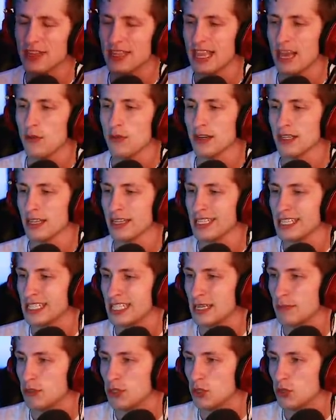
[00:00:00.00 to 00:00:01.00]
it. That ring doesn't
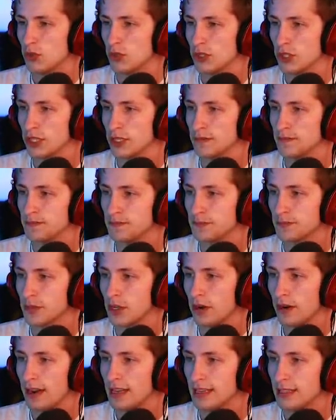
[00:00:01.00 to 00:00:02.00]
seem too good.
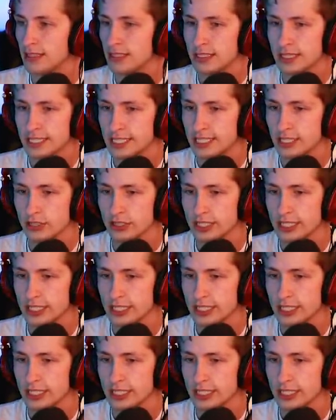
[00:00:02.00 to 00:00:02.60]
All right, the still